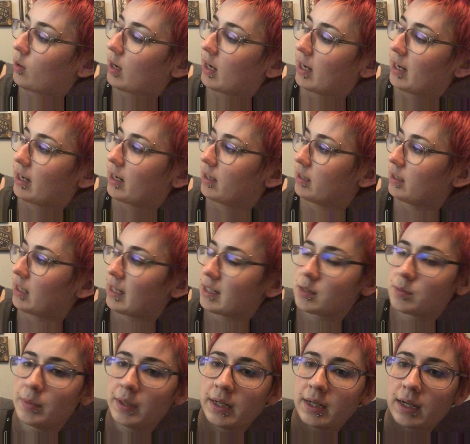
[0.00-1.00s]
I
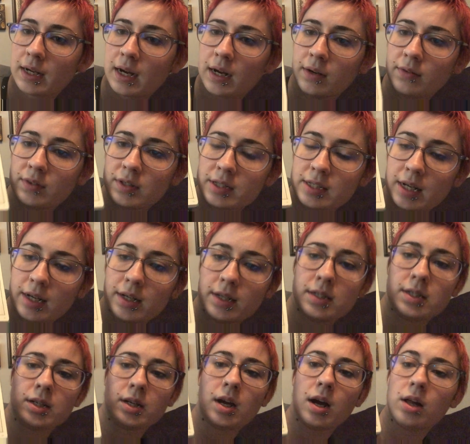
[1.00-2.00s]
last minute kind of
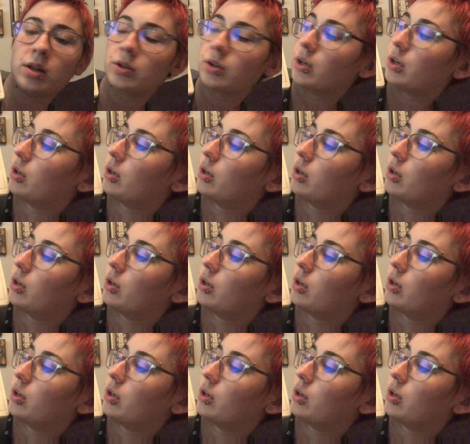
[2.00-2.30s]
decided to color